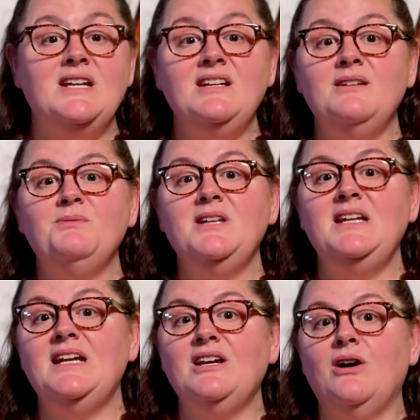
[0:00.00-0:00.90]
ended up
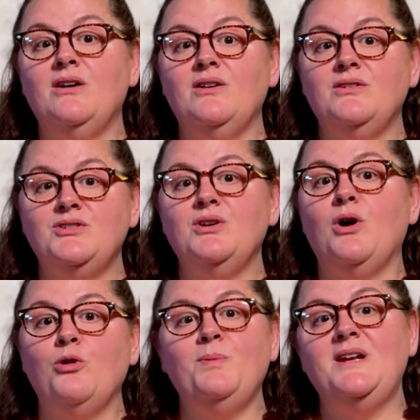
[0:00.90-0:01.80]
leading to
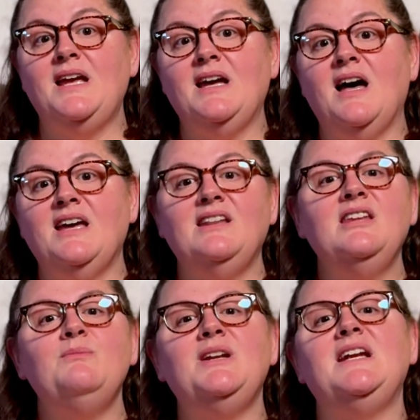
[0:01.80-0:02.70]
OpenAI
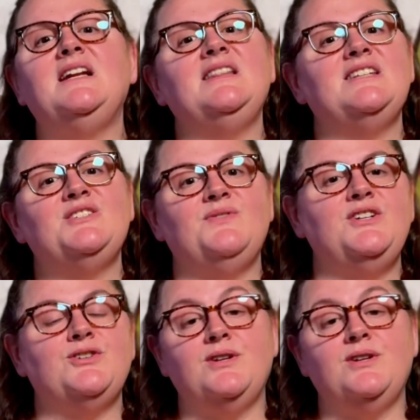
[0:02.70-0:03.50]
eliminating this feature